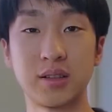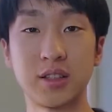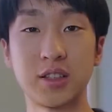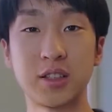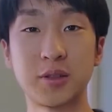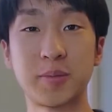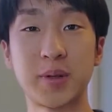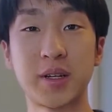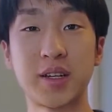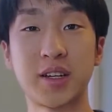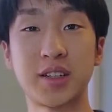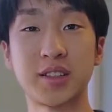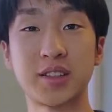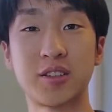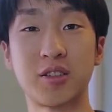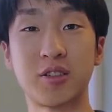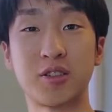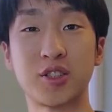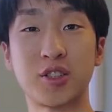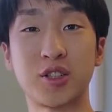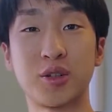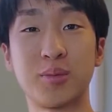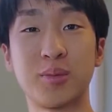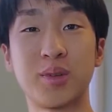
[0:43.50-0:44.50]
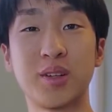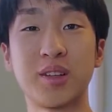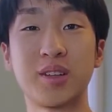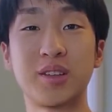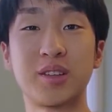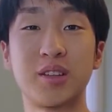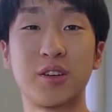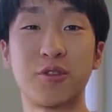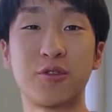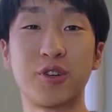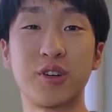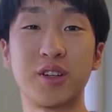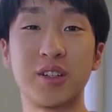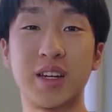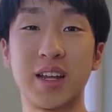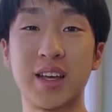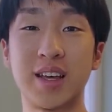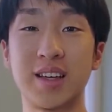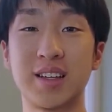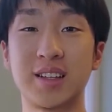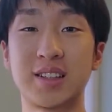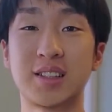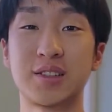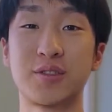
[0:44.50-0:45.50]
is because there are so many different
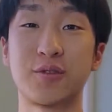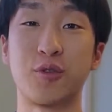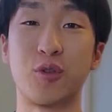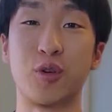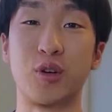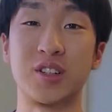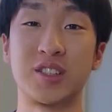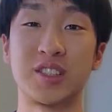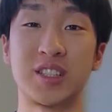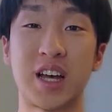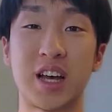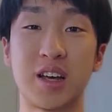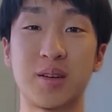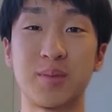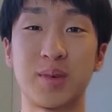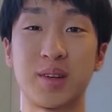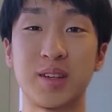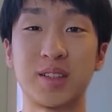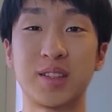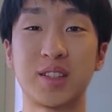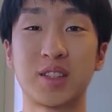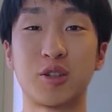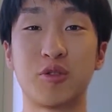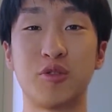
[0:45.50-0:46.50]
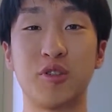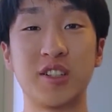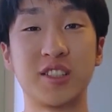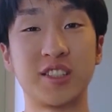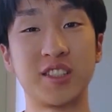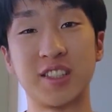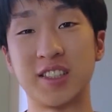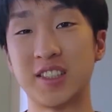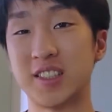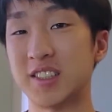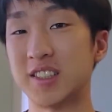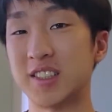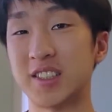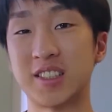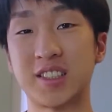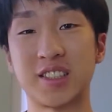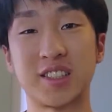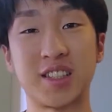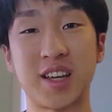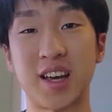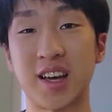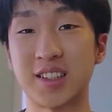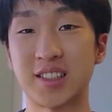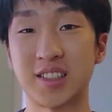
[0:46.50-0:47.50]
dates for assignments, quizzes,
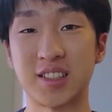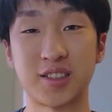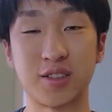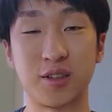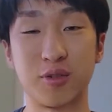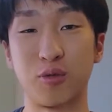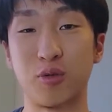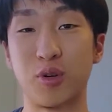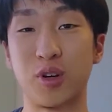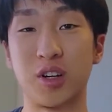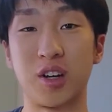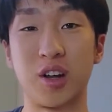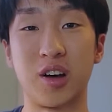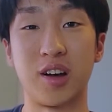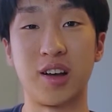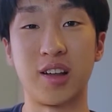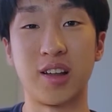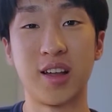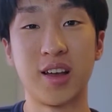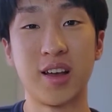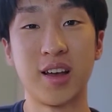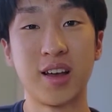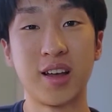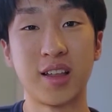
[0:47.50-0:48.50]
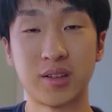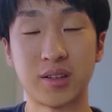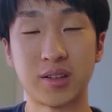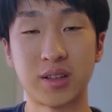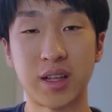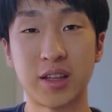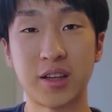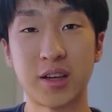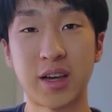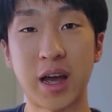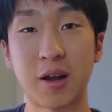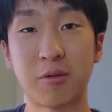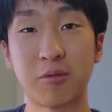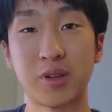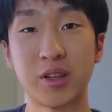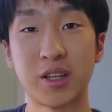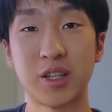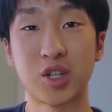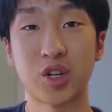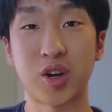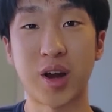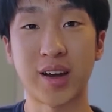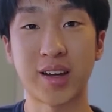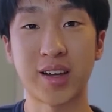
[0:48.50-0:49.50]
tests, or whatnot that you can't really
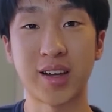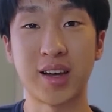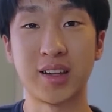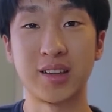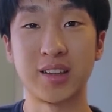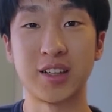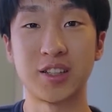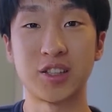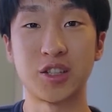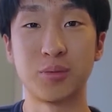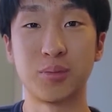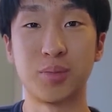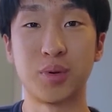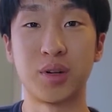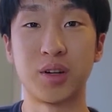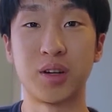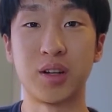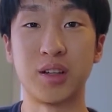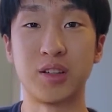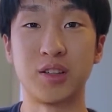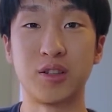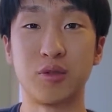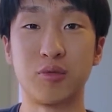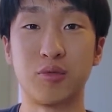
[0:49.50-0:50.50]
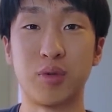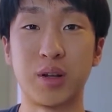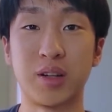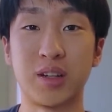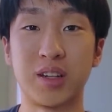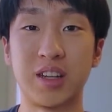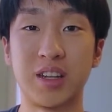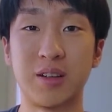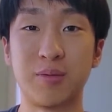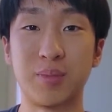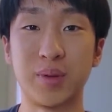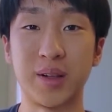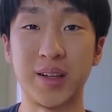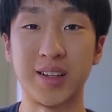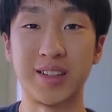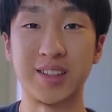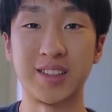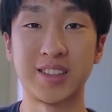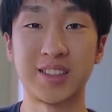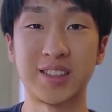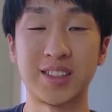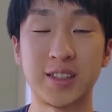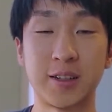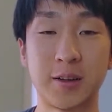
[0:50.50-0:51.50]
track it unless you put it into one neat
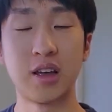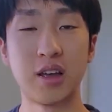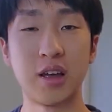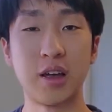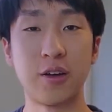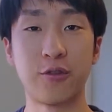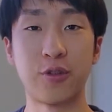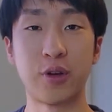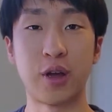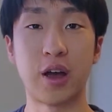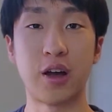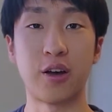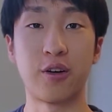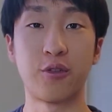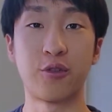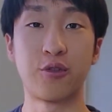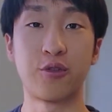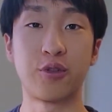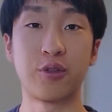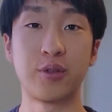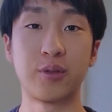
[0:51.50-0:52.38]
place. If you have